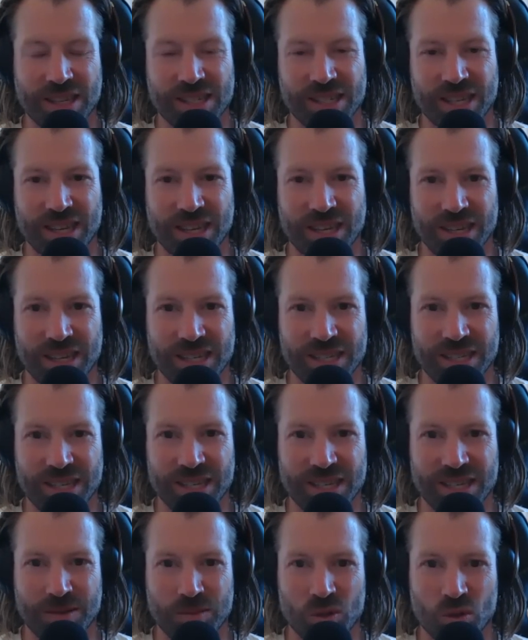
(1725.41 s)
Is there is there
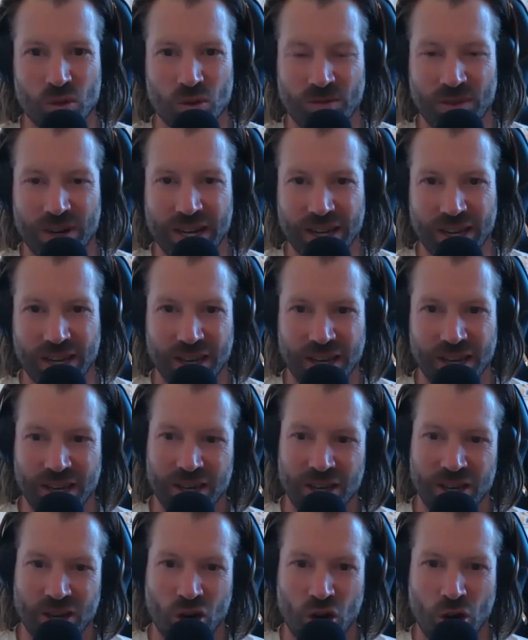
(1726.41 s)
some sort of like
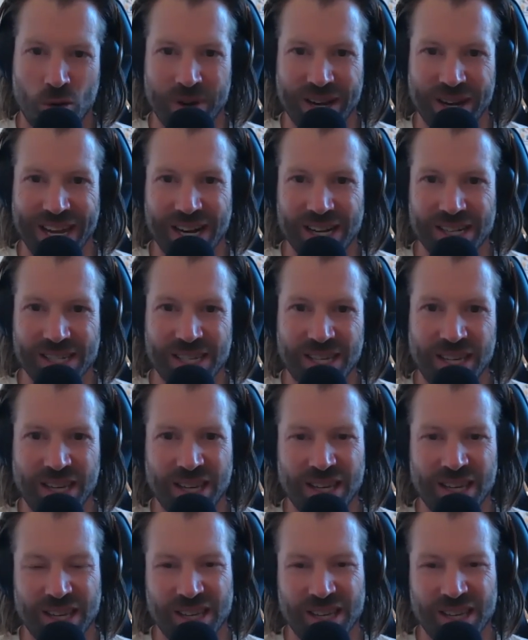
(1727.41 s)
commonality?